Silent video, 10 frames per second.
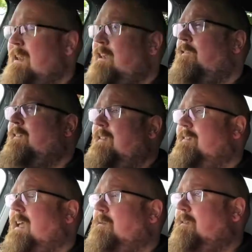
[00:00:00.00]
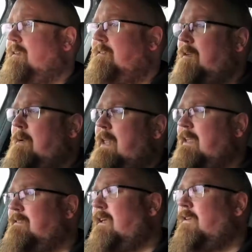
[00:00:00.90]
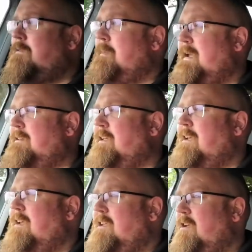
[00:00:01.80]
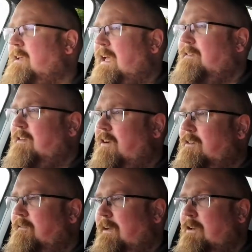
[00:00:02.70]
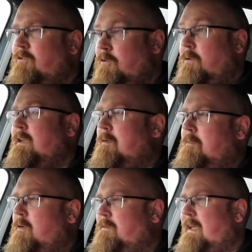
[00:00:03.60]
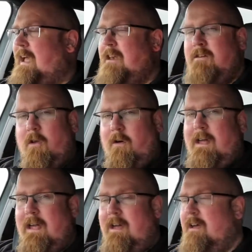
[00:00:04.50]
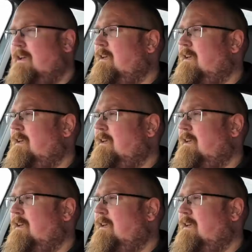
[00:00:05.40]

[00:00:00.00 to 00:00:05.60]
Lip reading: lovely sound system, and it does mean you get to kind of enjoy your music and not hear